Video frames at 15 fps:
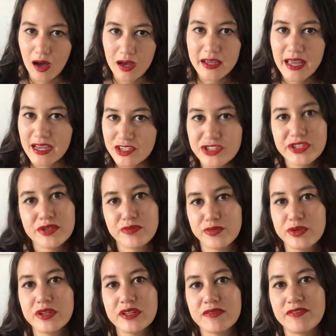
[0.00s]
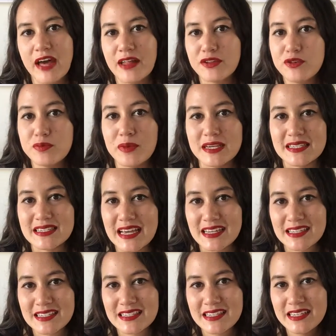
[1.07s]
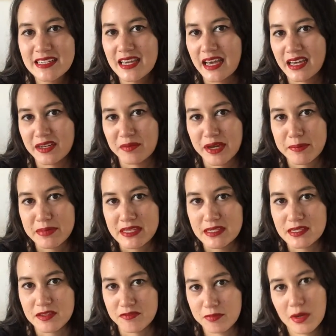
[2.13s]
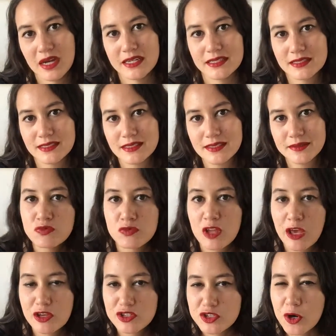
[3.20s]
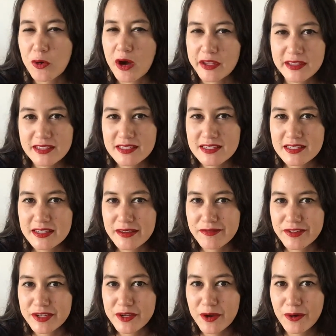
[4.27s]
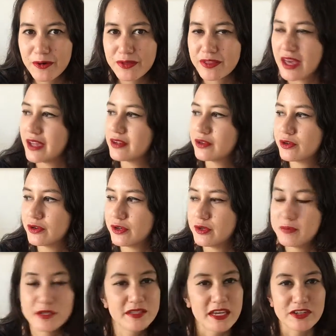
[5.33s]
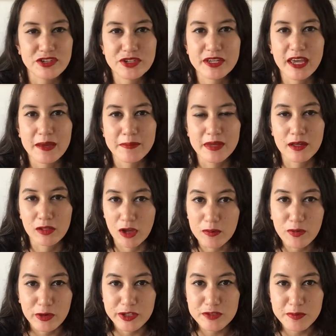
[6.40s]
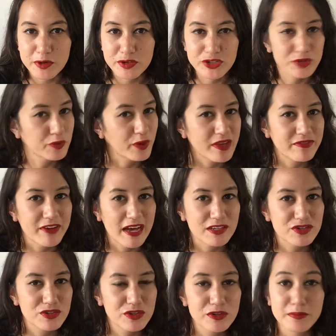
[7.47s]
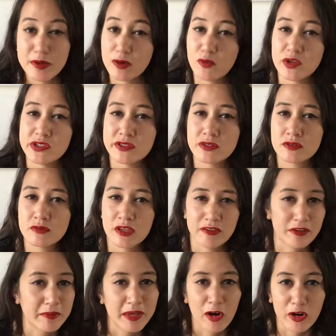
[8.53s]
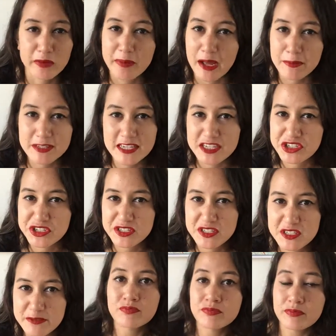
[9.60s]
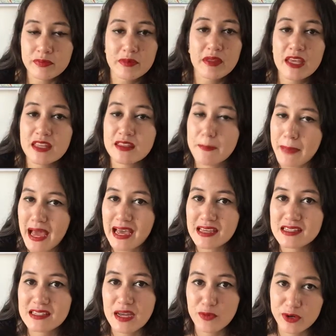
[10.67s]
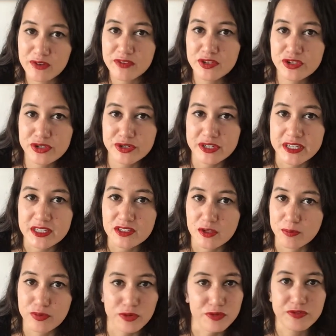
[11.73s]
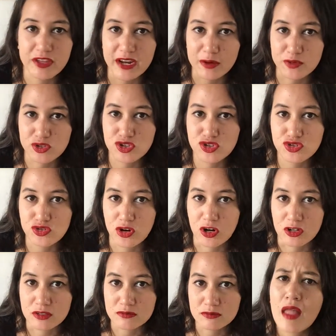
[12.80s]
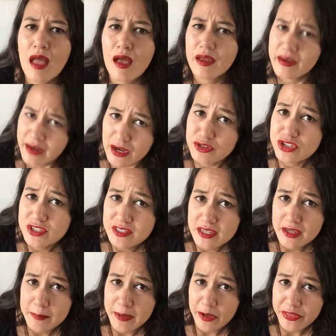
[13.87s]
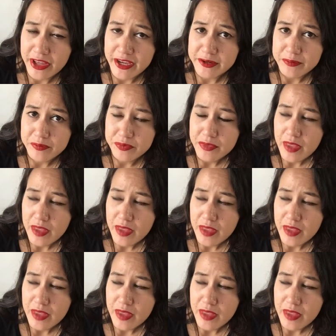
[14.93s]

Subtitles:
I actually really value my sanity and my peace of mind. So unlisting a video that could potentially get me a lot more exposure way faster but was giving me heart palpitations, in the past I would have endured it to prove that I was strong. Now just think about that.